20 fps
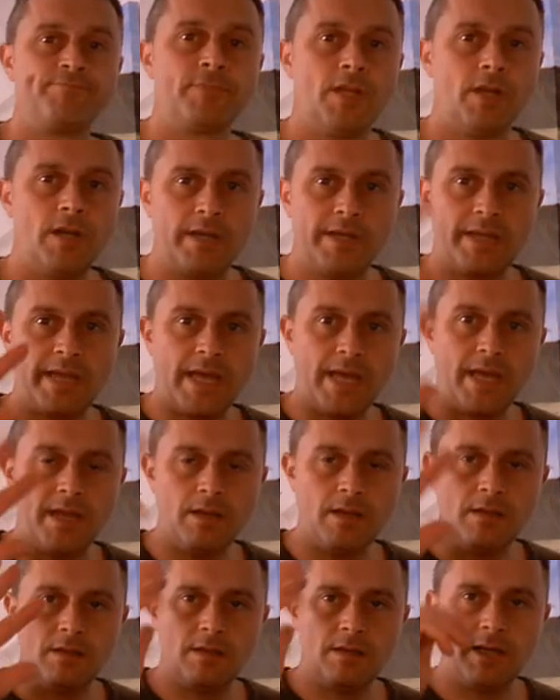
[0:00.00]

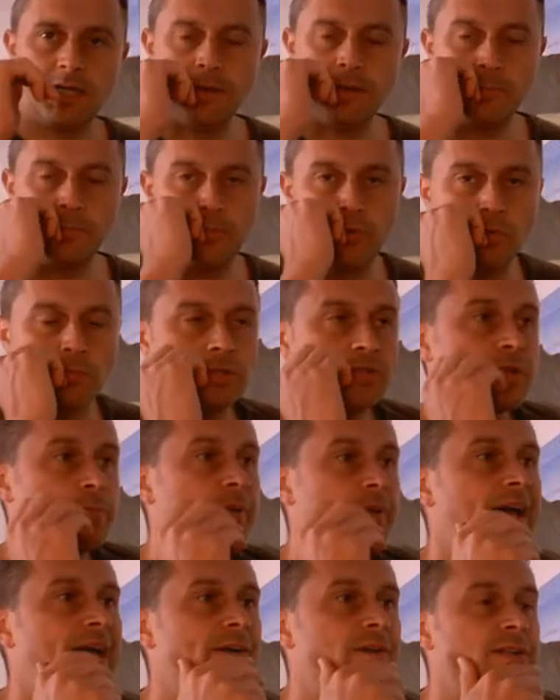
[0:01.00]
again, um, pupils and
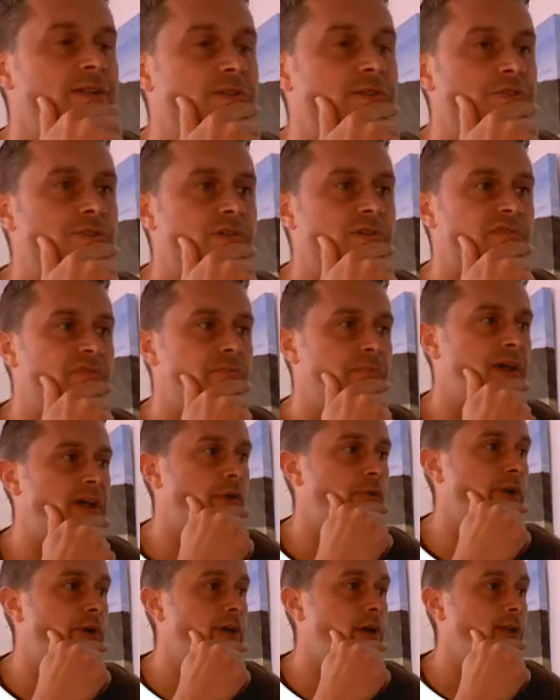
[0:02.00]
parents of
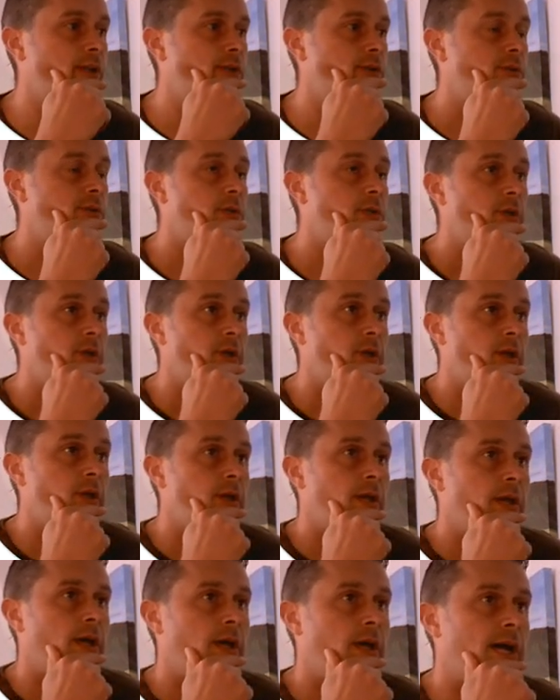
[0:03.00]
Penyrheol.
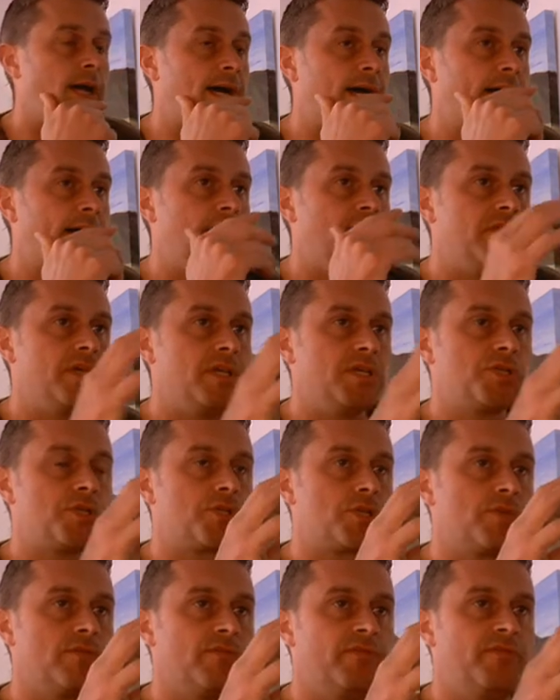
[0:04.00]
Uh,
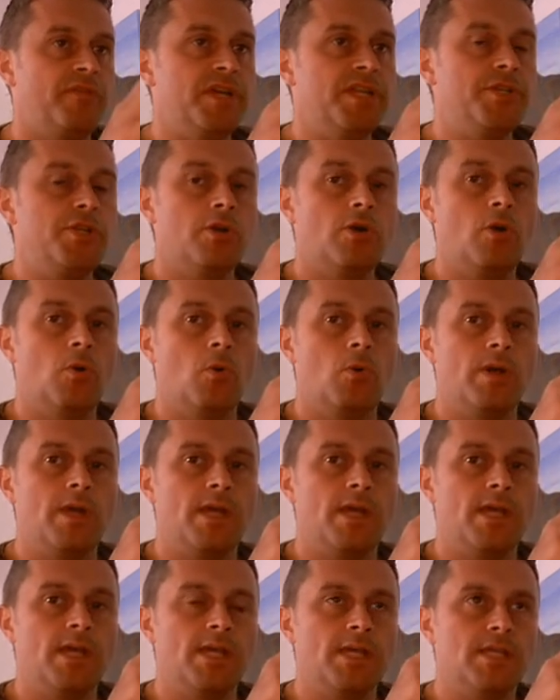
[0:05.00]
this video
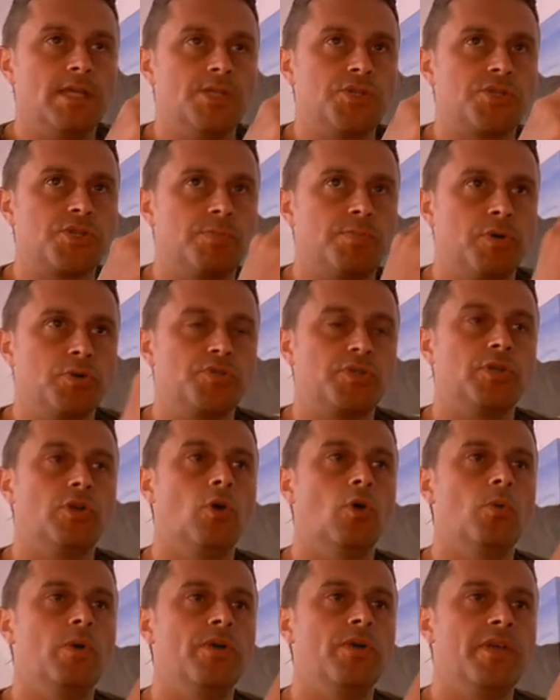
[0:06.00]
is supposed to
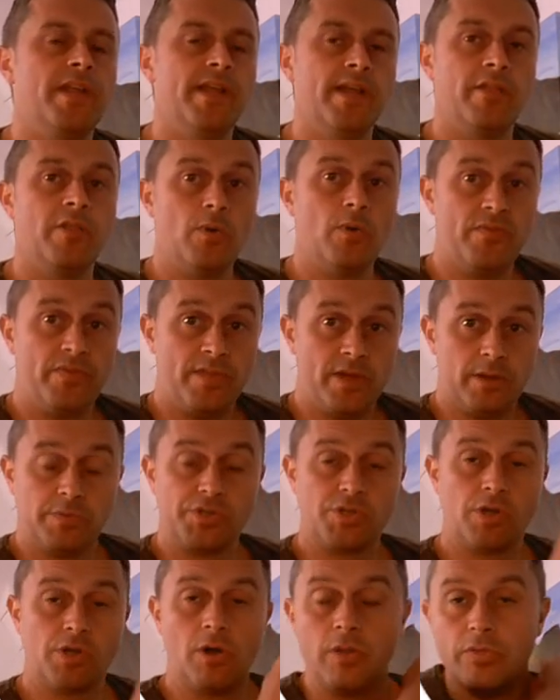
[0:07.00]
go with another one that was
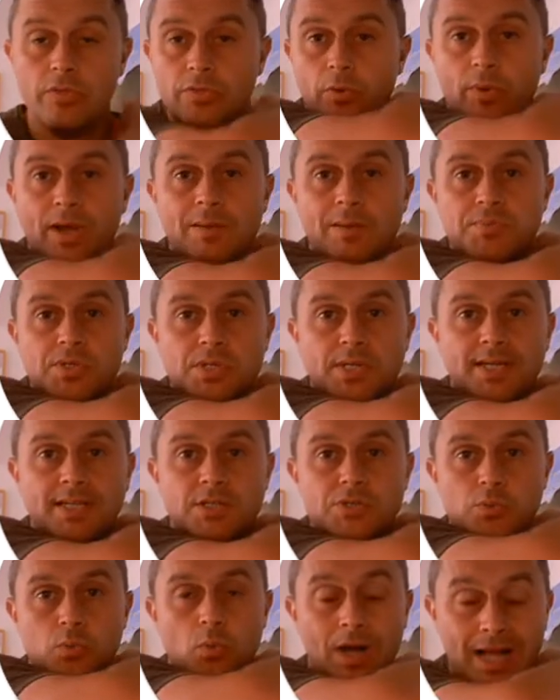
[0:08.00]
on the website
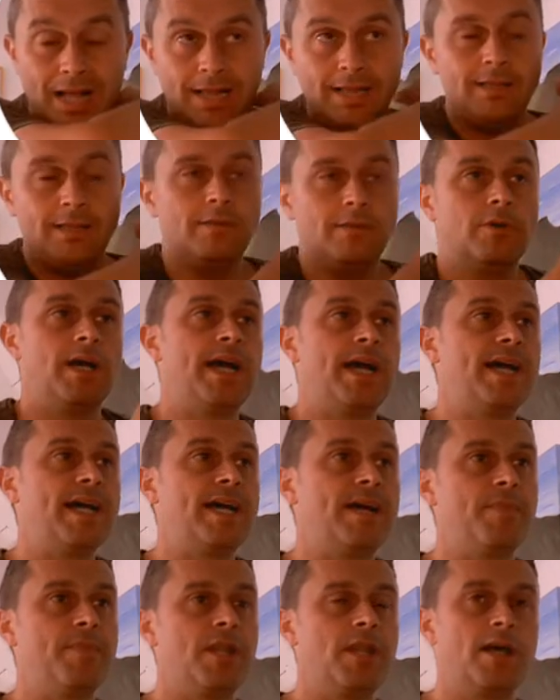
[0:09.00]
as well.
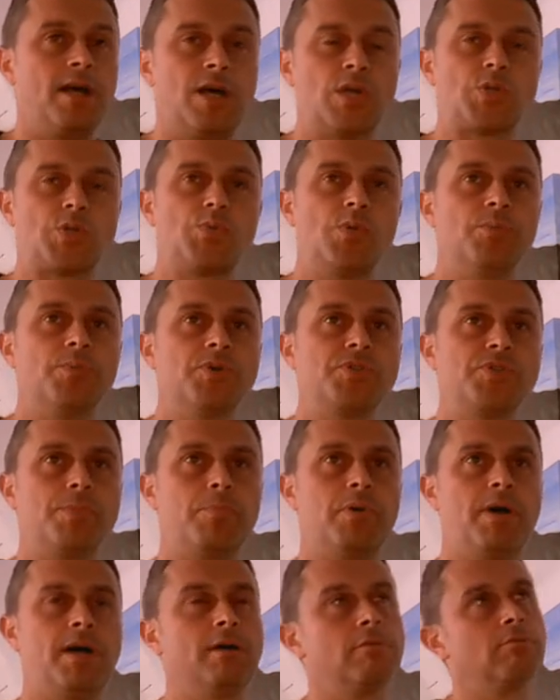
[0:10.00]
Um, the last one was
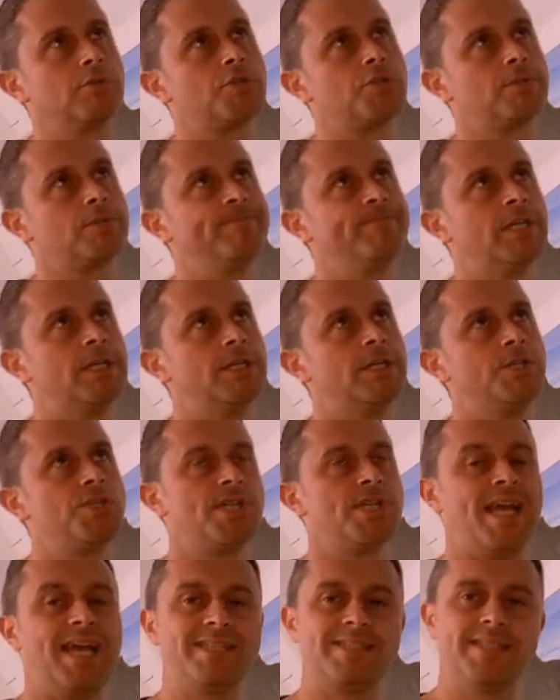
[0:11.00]
about
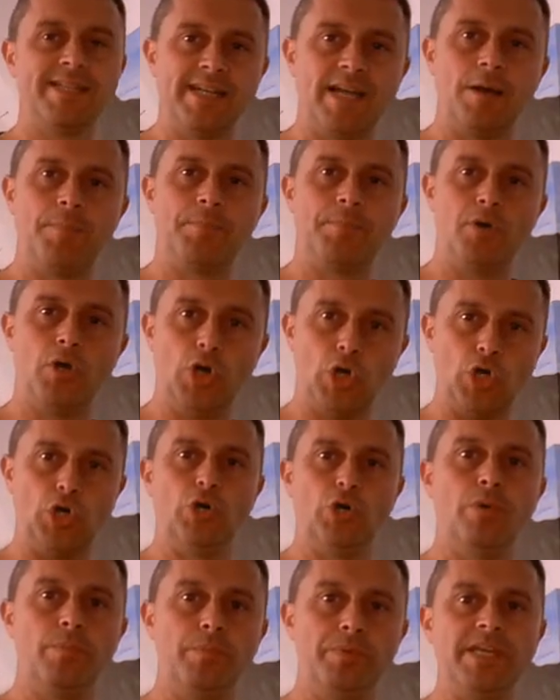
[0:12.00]
setting up
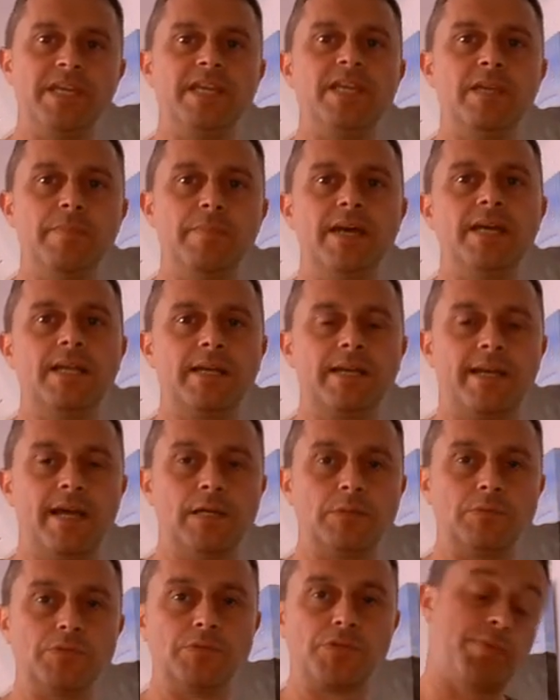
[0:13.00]
Hwb email
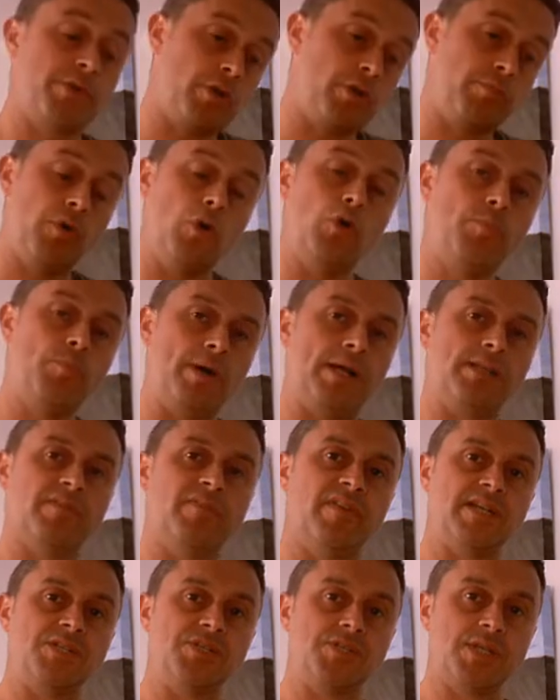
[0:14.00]
accounts, but on mobile
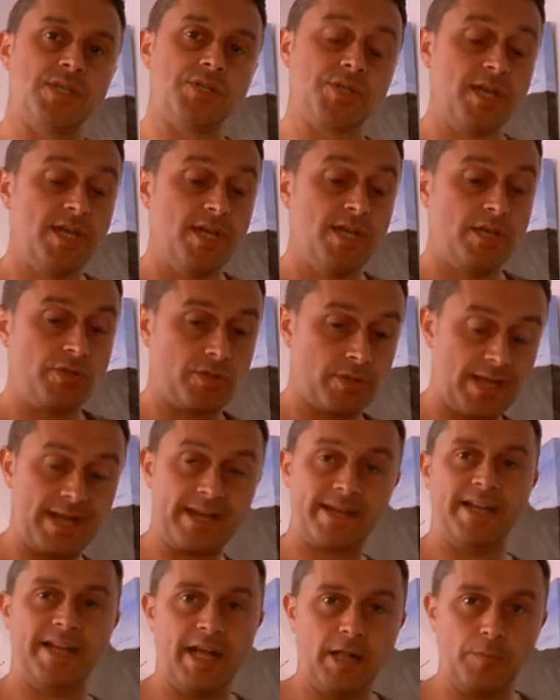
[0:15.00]
devices. So that
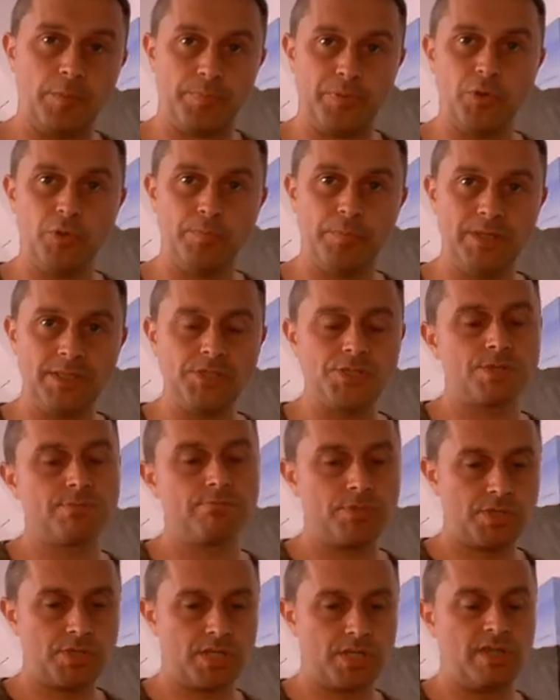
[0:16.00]
can help the pupils,
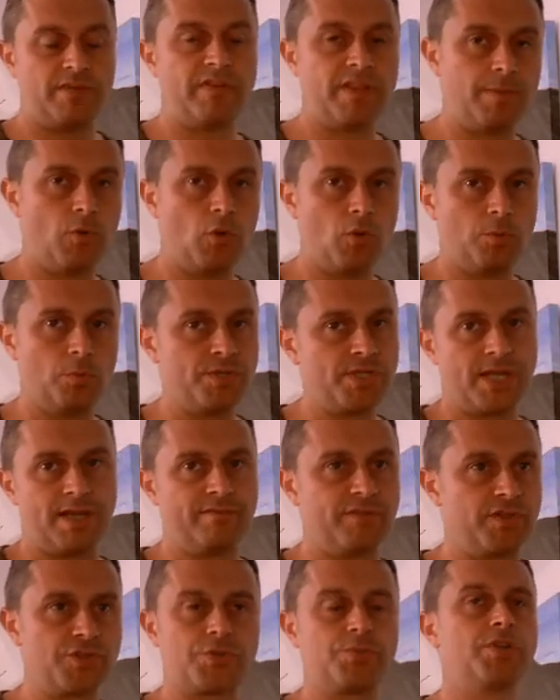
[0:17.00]
saving them always having
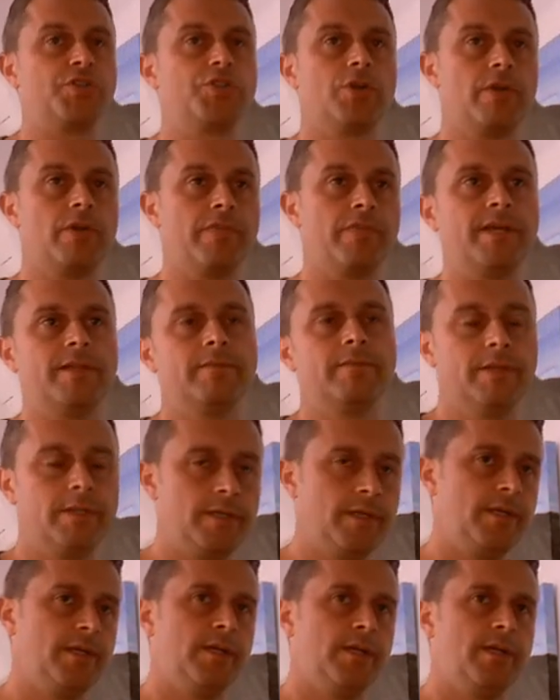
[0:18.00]
to switch on their,
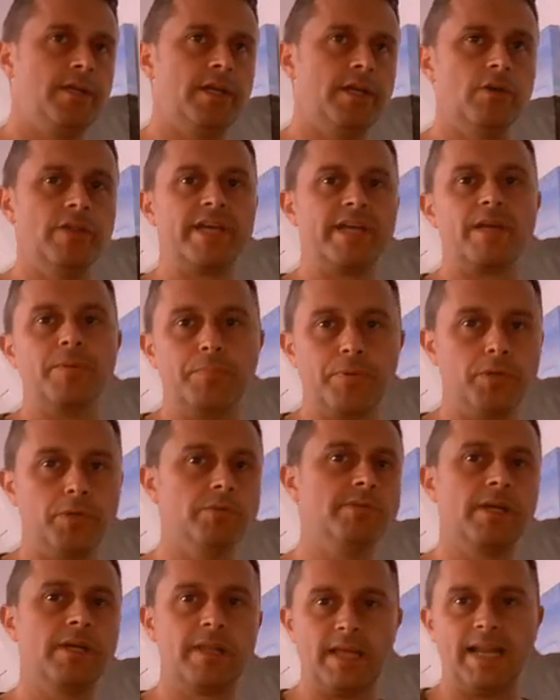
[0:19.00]
you know, their
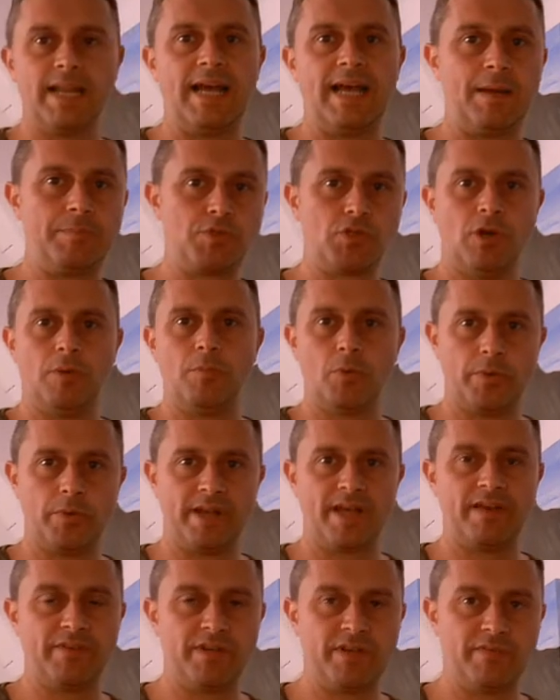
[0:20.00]
computer, their laptop, or
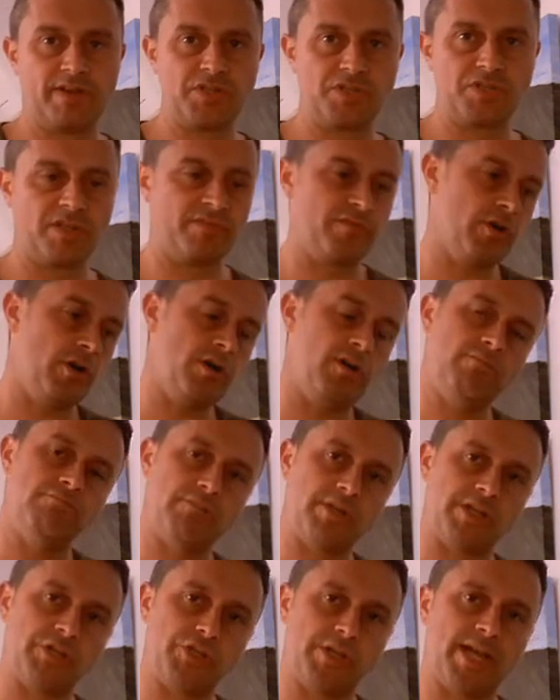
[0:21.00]
whatever device they've got.
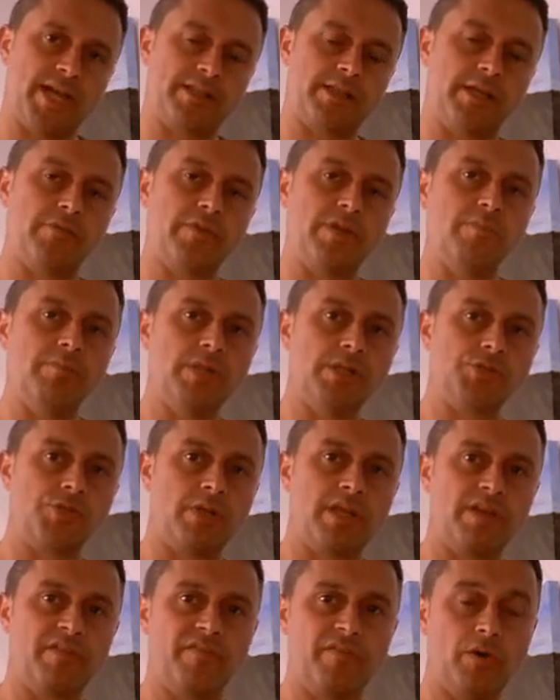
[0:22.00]
They can check their emails on
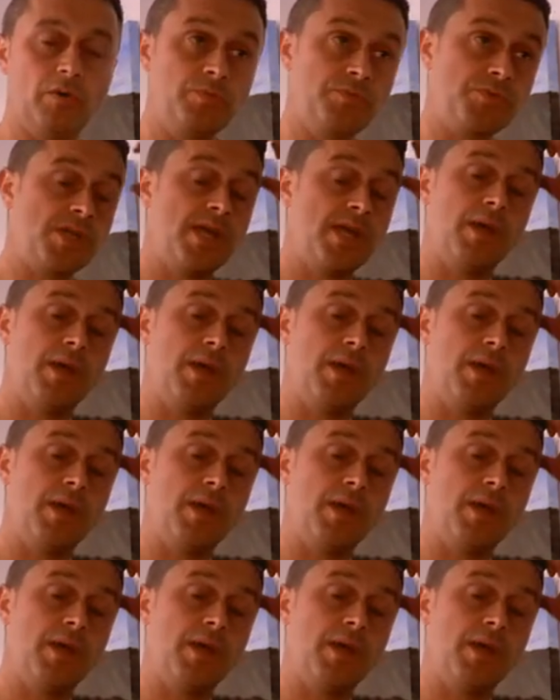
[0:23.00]
their phones.